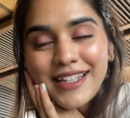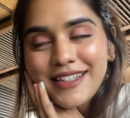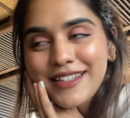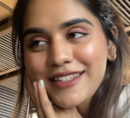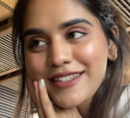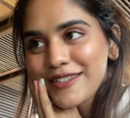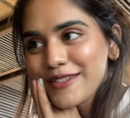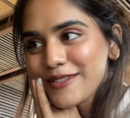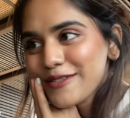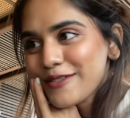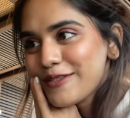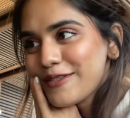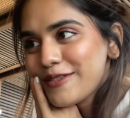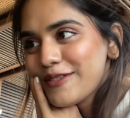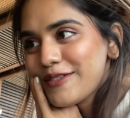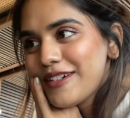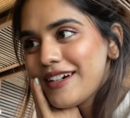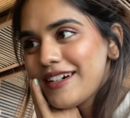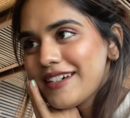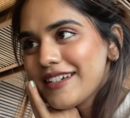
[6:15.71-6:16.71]

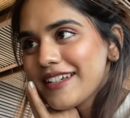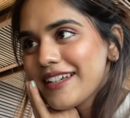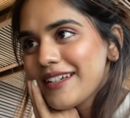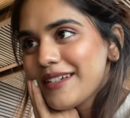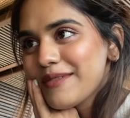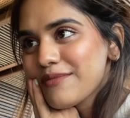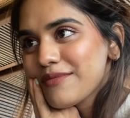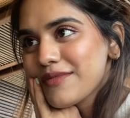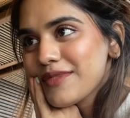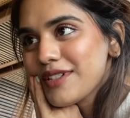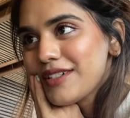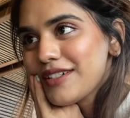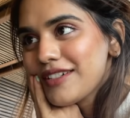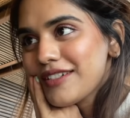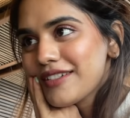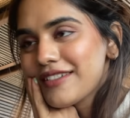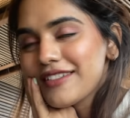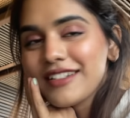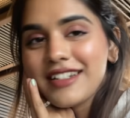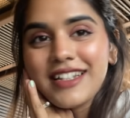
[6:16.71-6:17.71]
So I am uh,
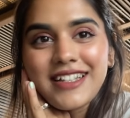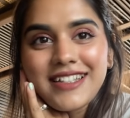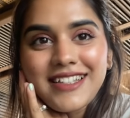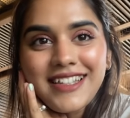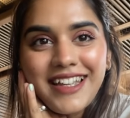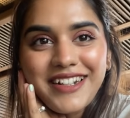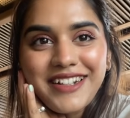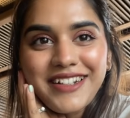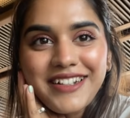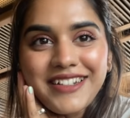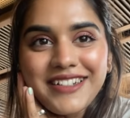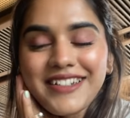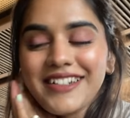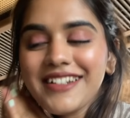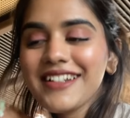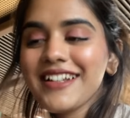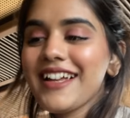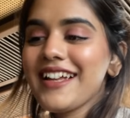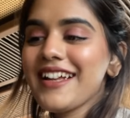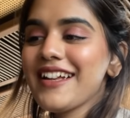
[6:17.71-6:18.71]
really excited
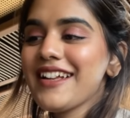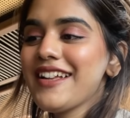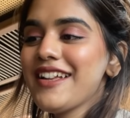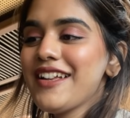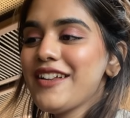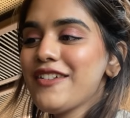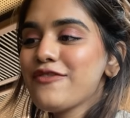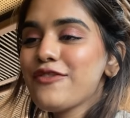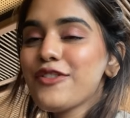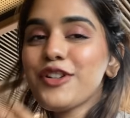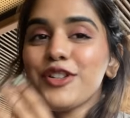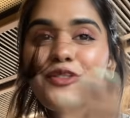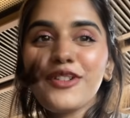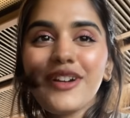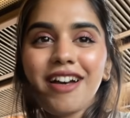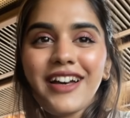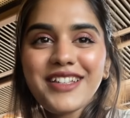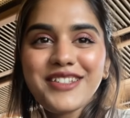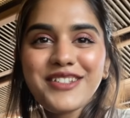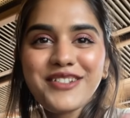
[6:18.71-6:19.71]
for you
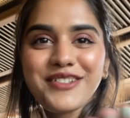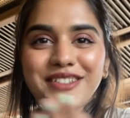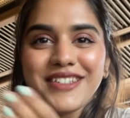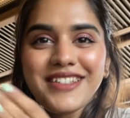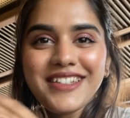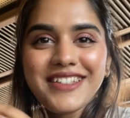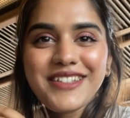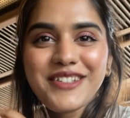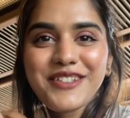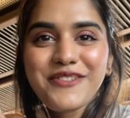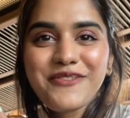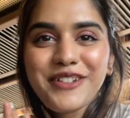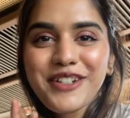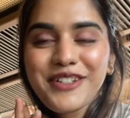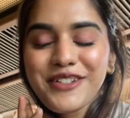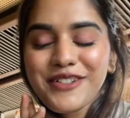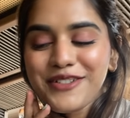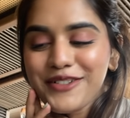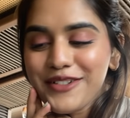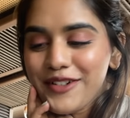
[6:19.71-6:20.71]
guys to see this
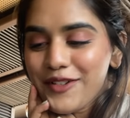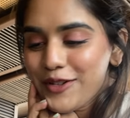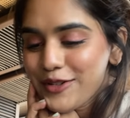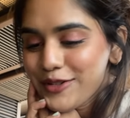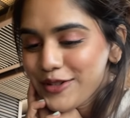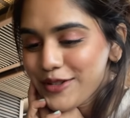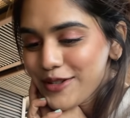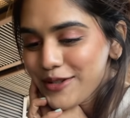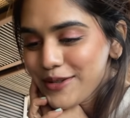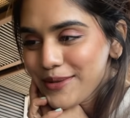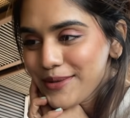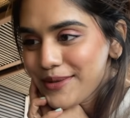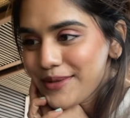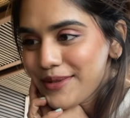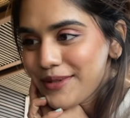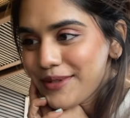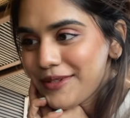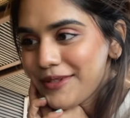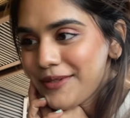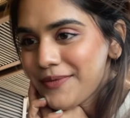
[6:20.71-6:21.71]
video
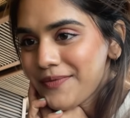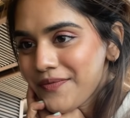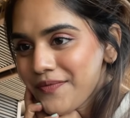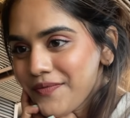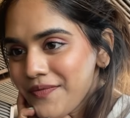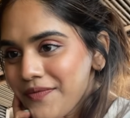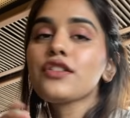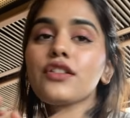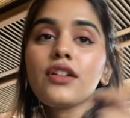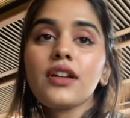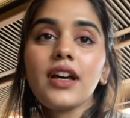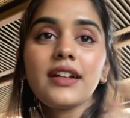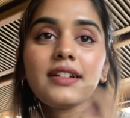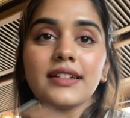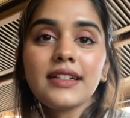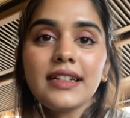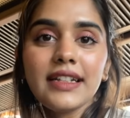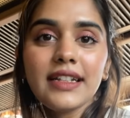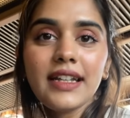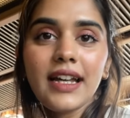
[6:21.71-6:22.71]
also. So
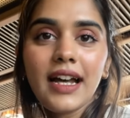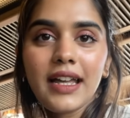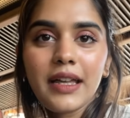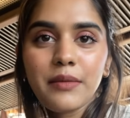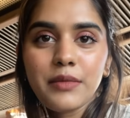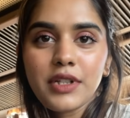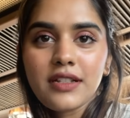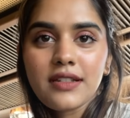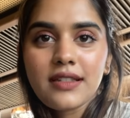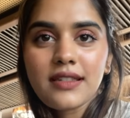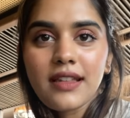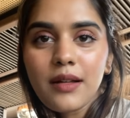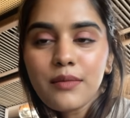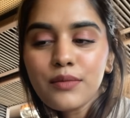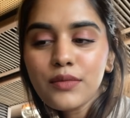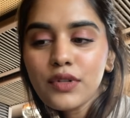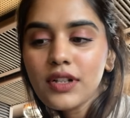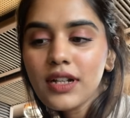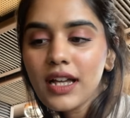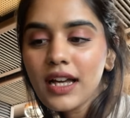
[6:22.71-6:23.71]
currently I am in
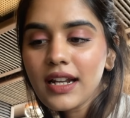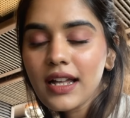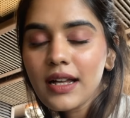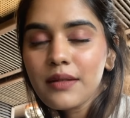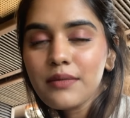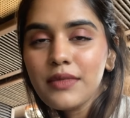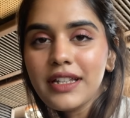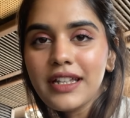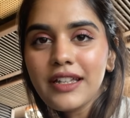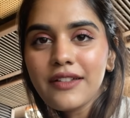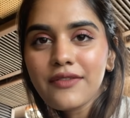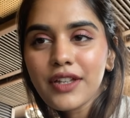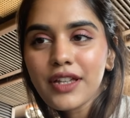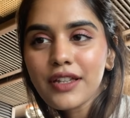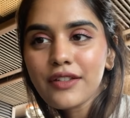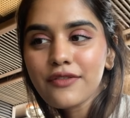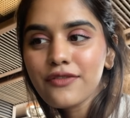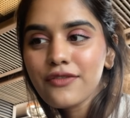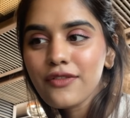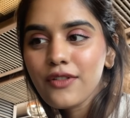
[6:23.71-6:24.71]
Istanbul and I'm
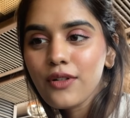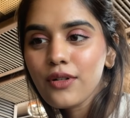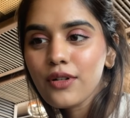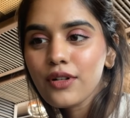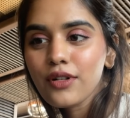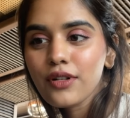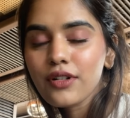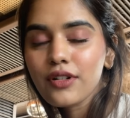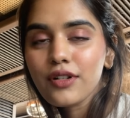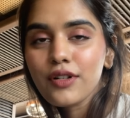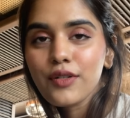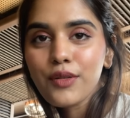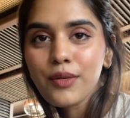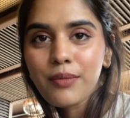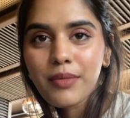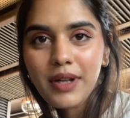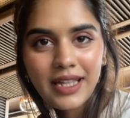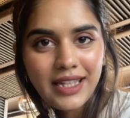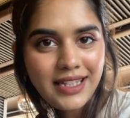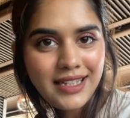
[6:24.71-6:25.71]
leaving for uh,
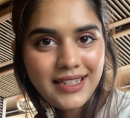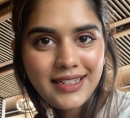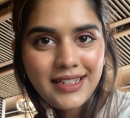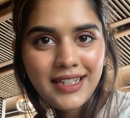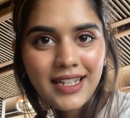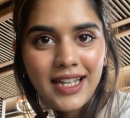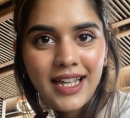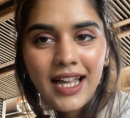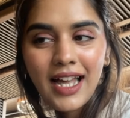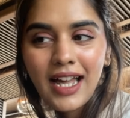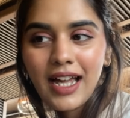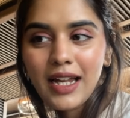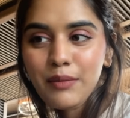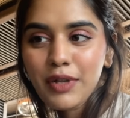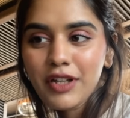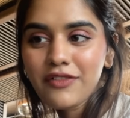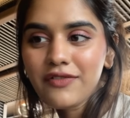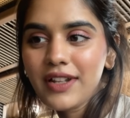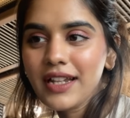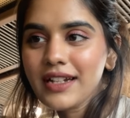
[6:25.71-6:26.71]
Dubai and
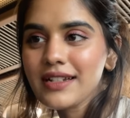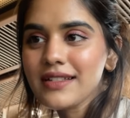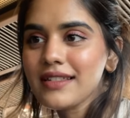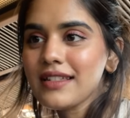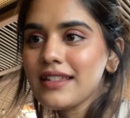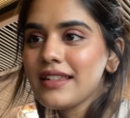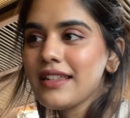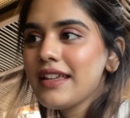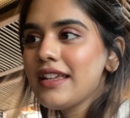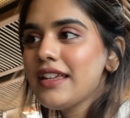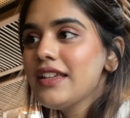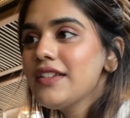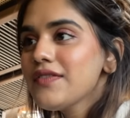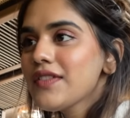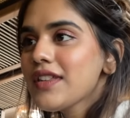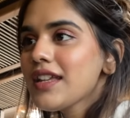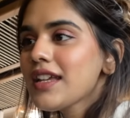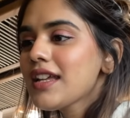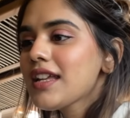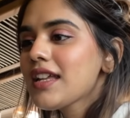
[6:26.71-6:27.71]
my flight is in the
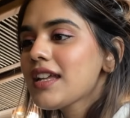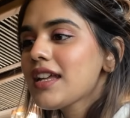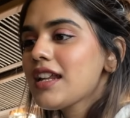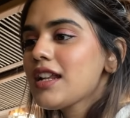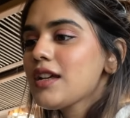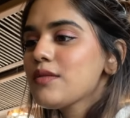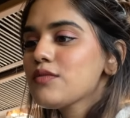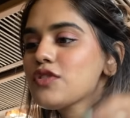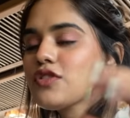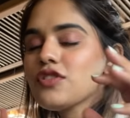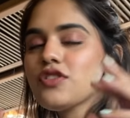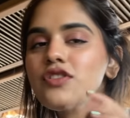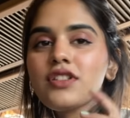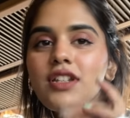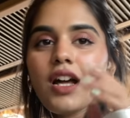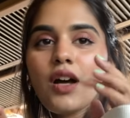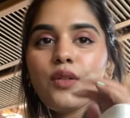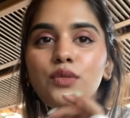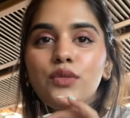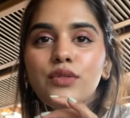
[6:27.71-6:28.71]
evening and I'm just
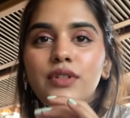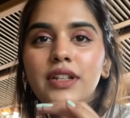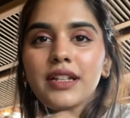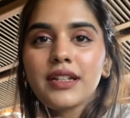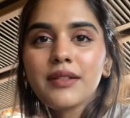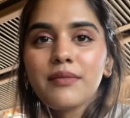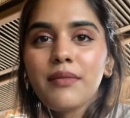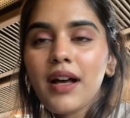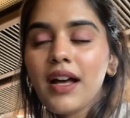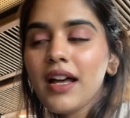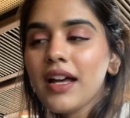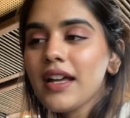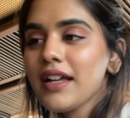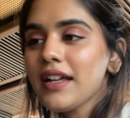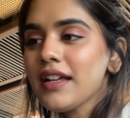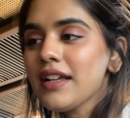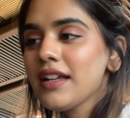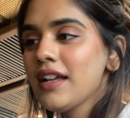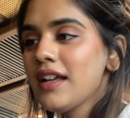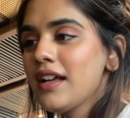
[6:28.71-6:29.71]
downloading my